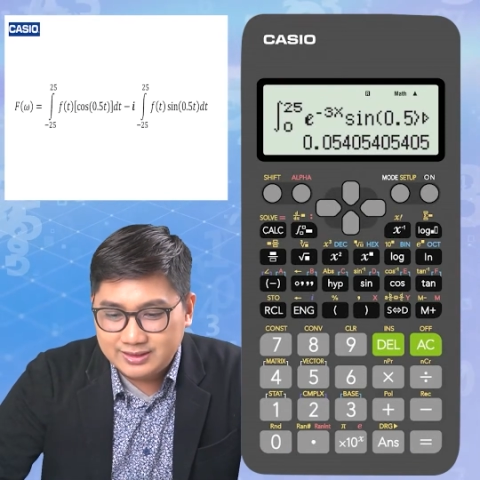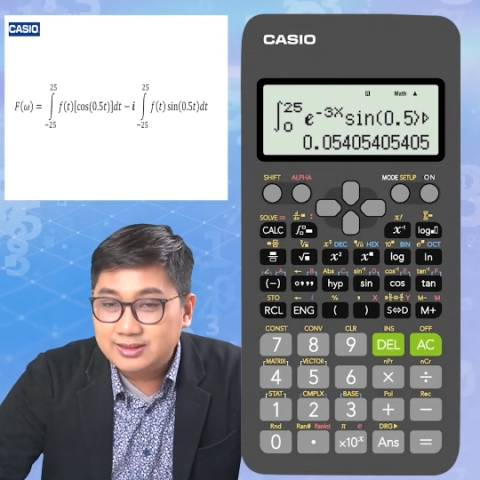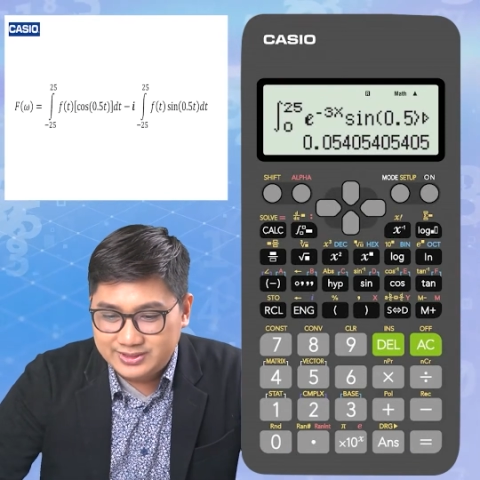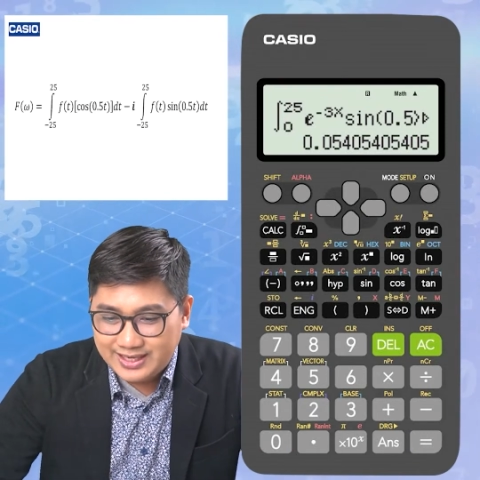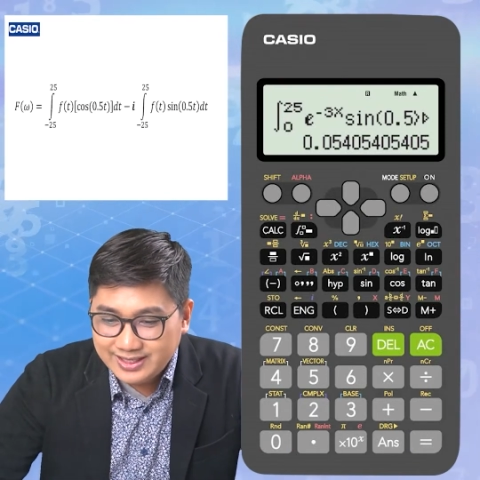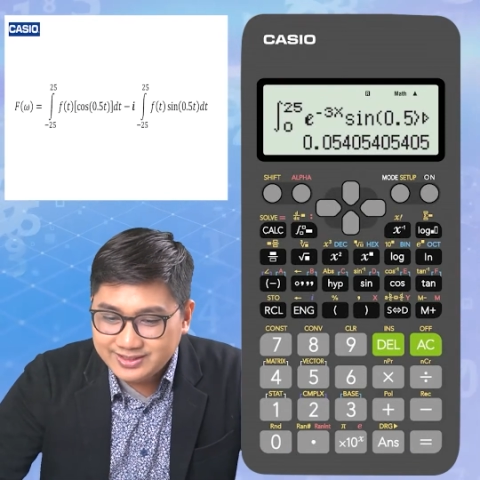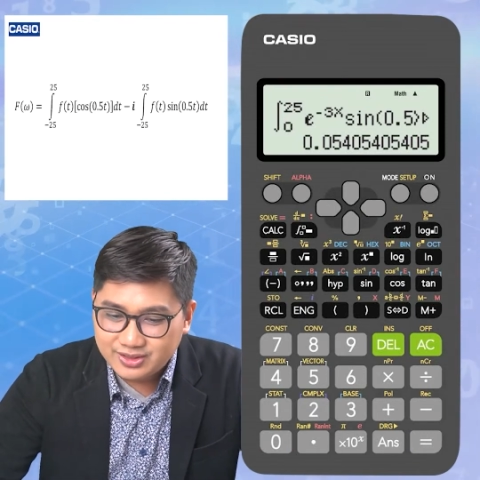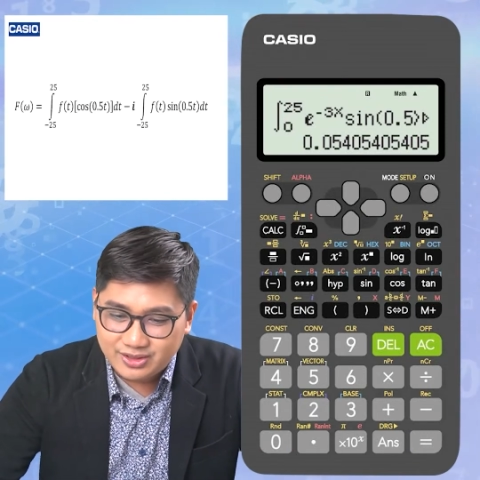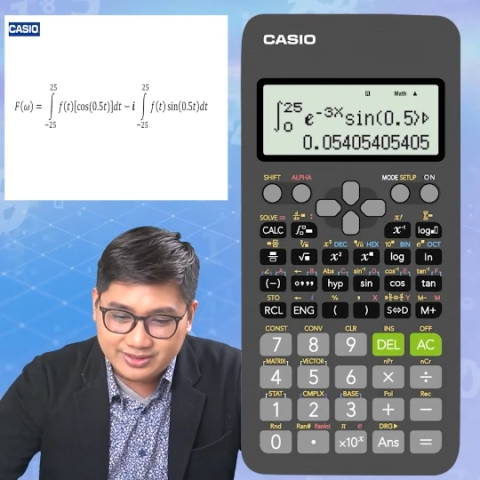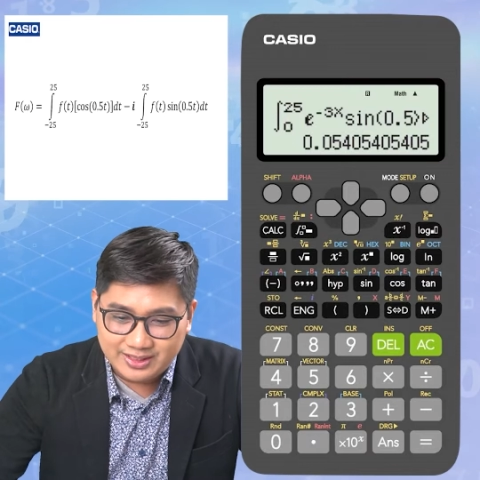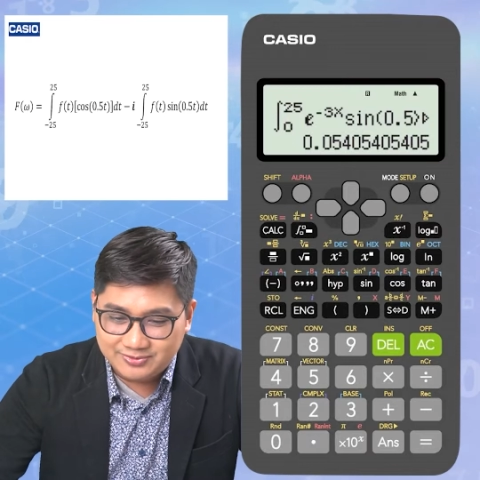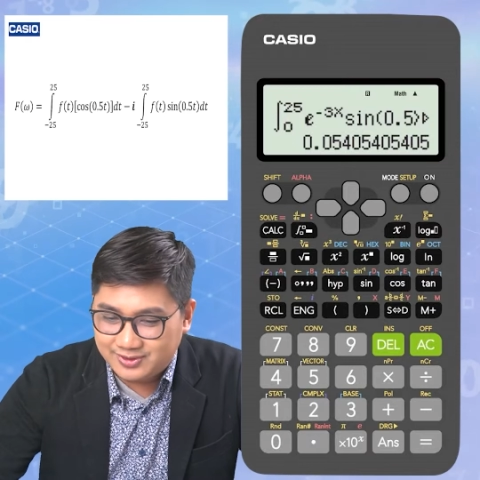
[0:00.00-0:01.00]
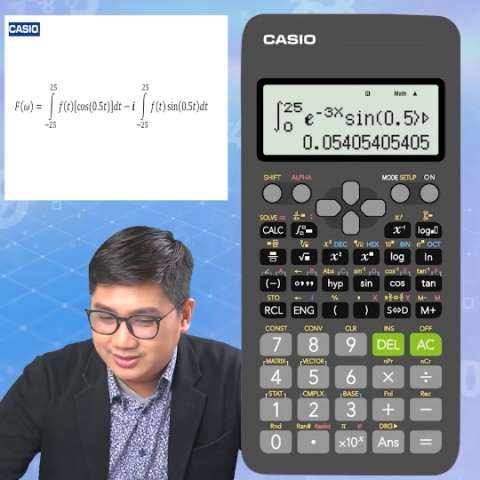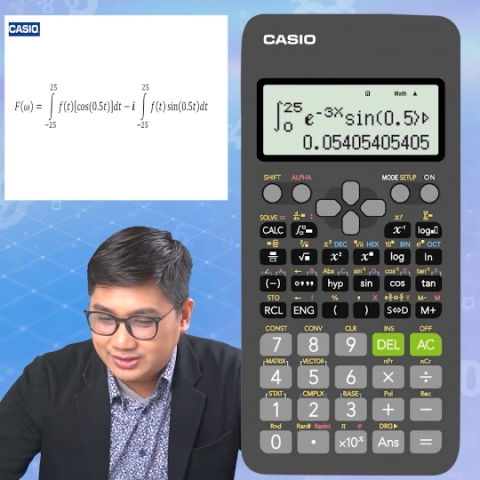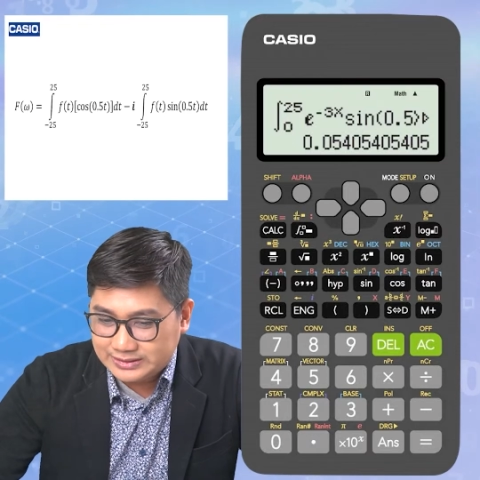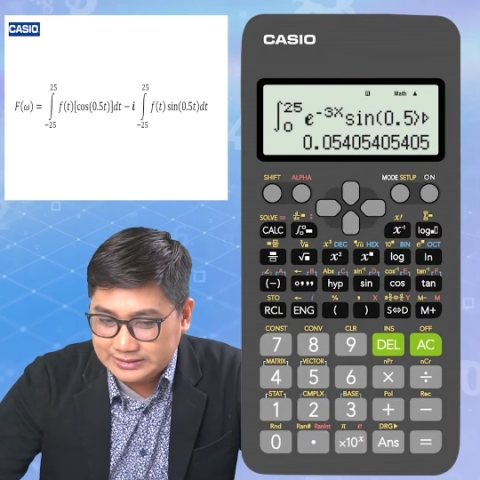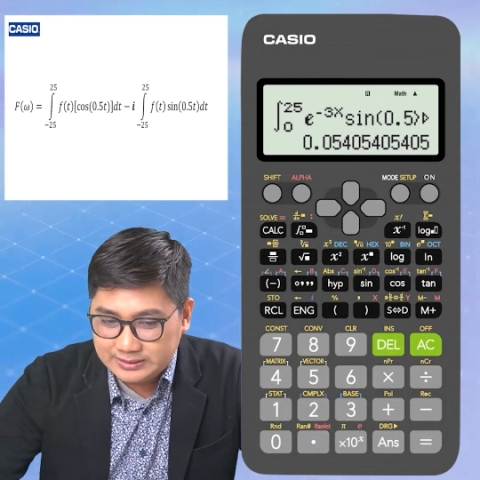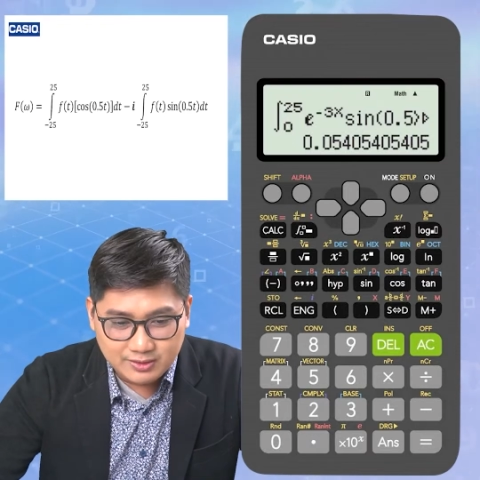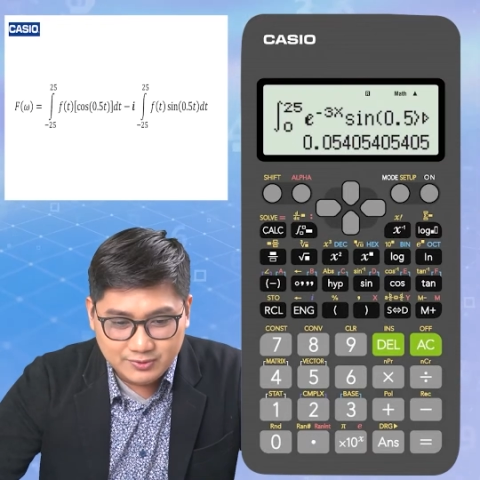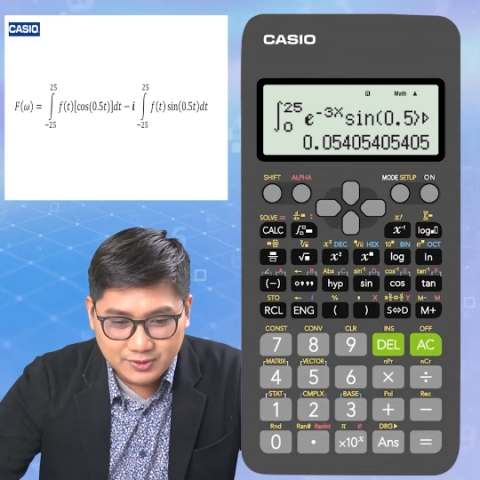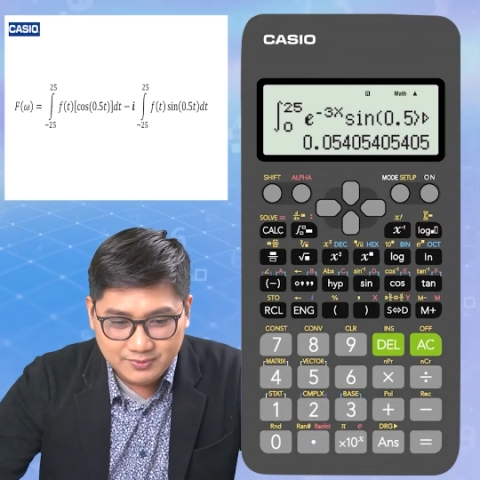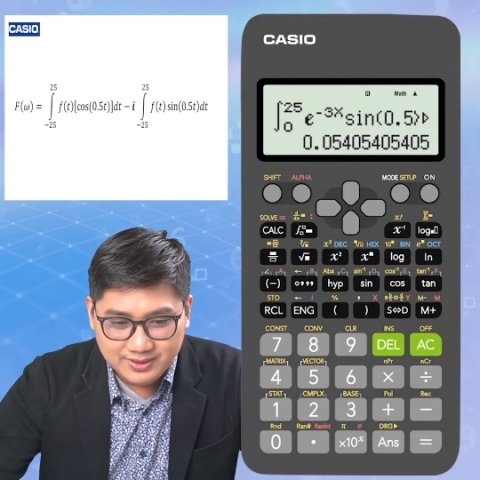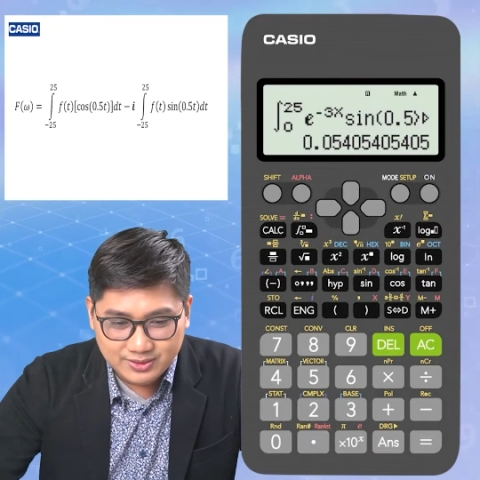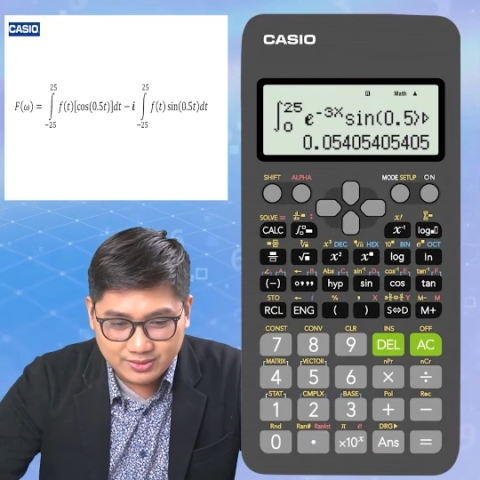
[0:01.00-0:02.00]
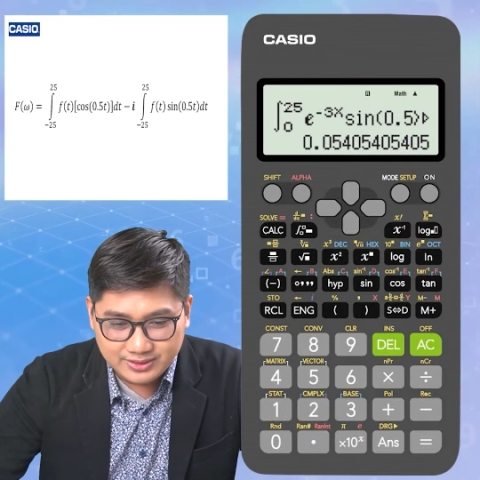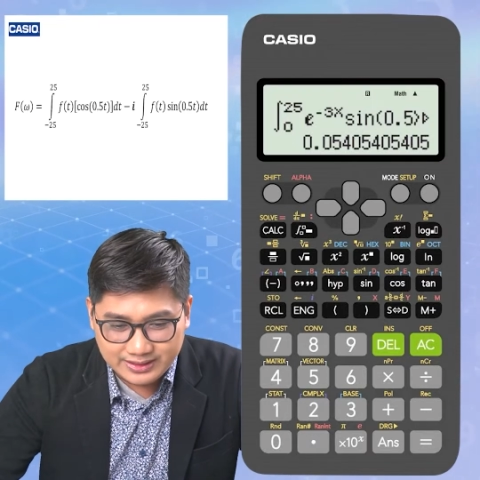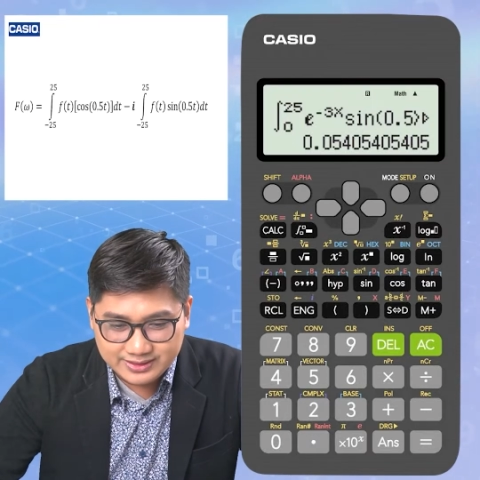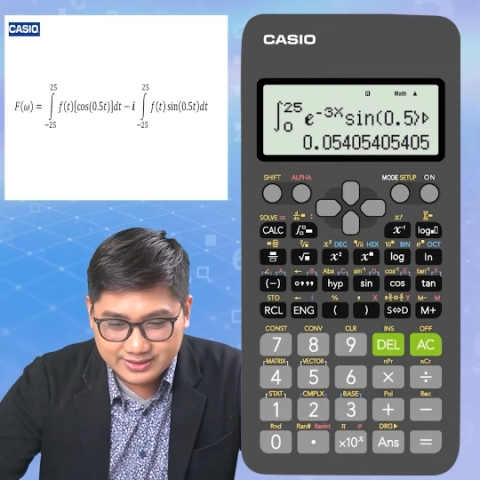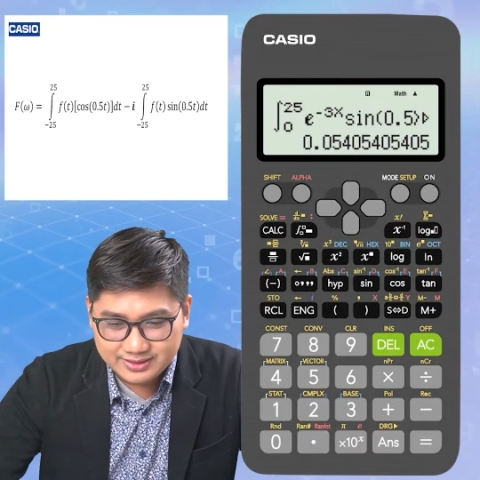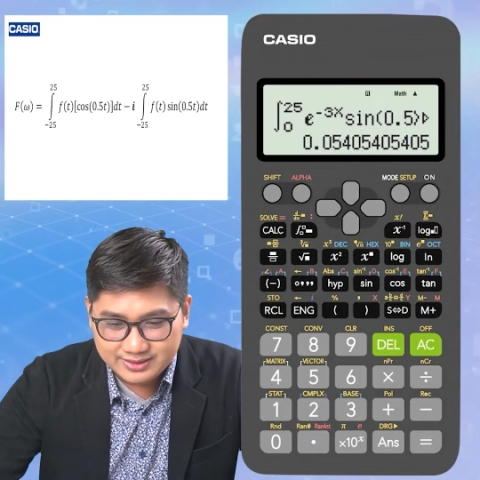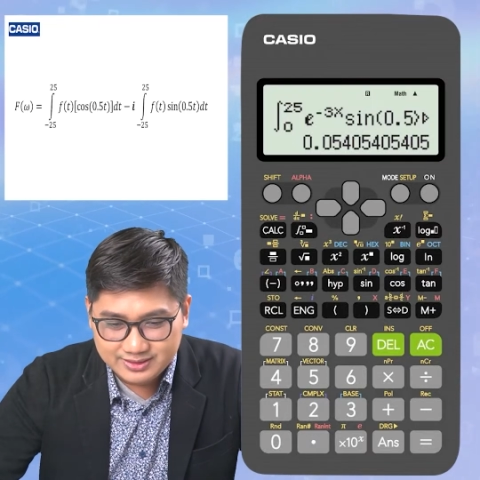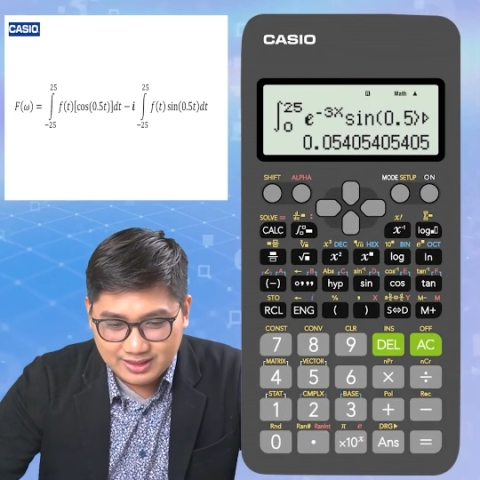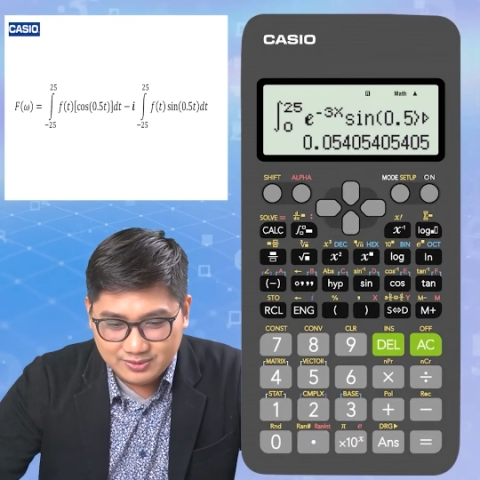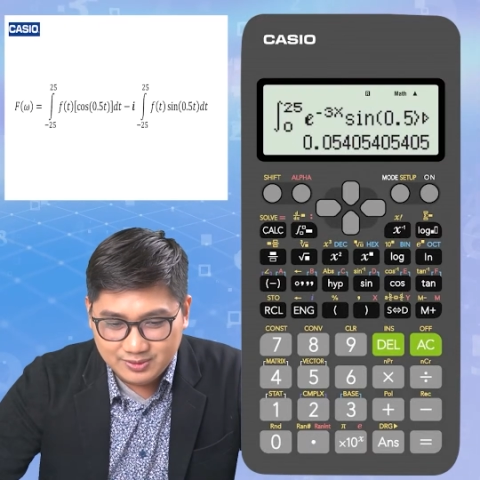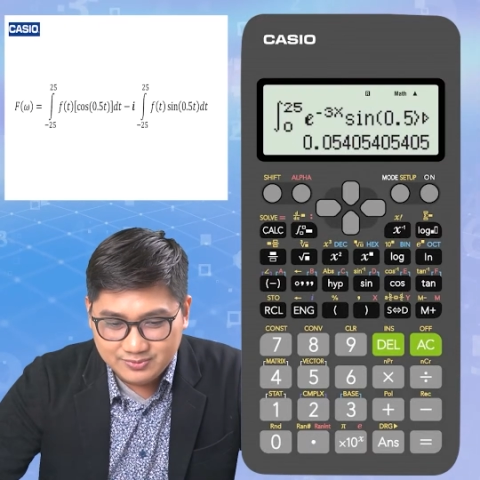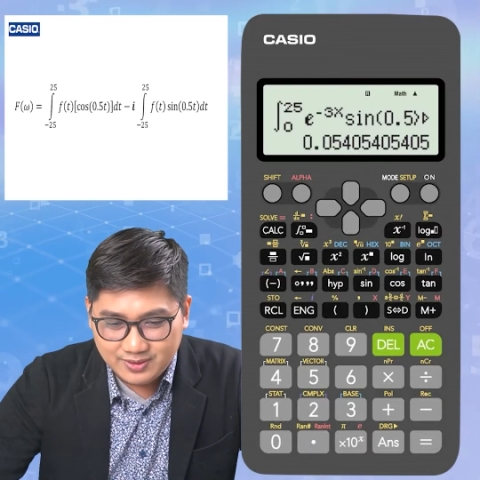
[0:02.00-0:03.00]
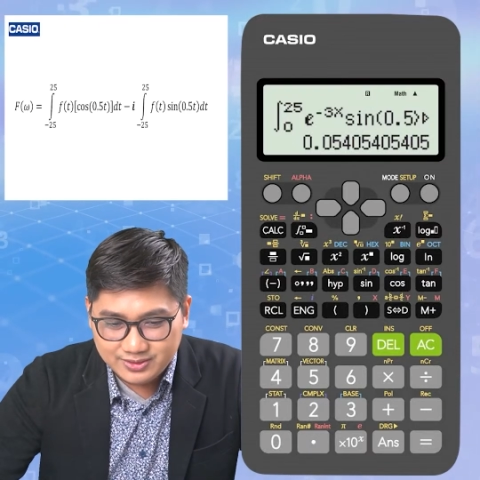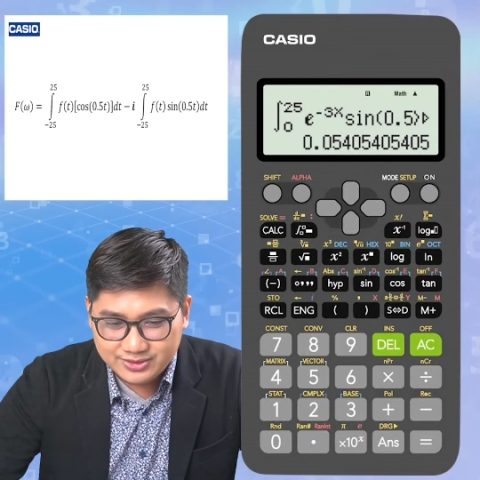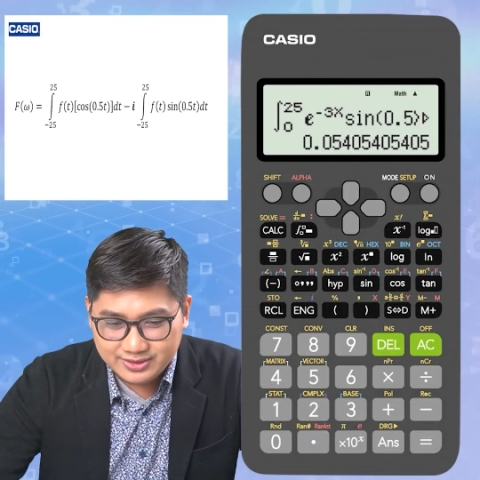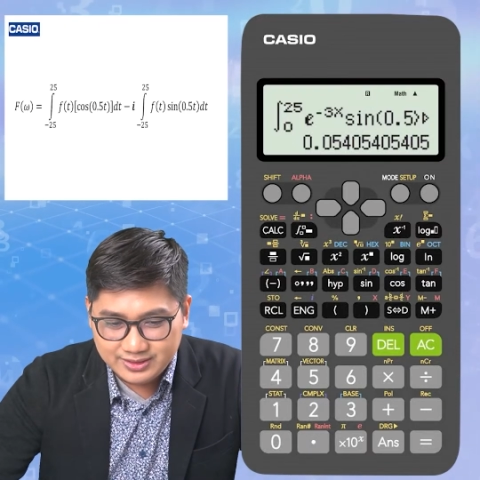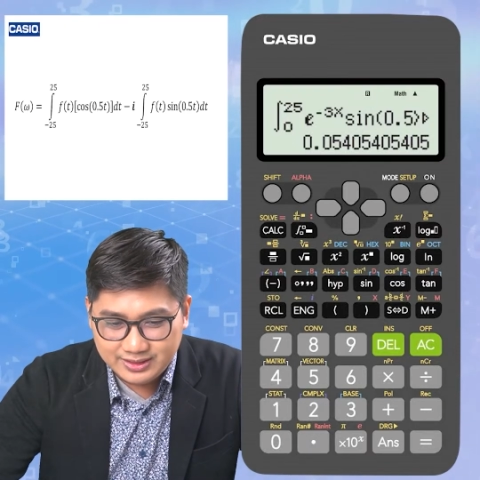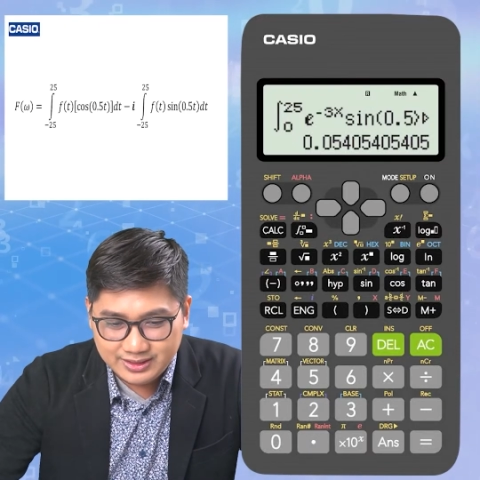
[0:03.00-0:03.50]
which has a cosine function. Now, you will notice our function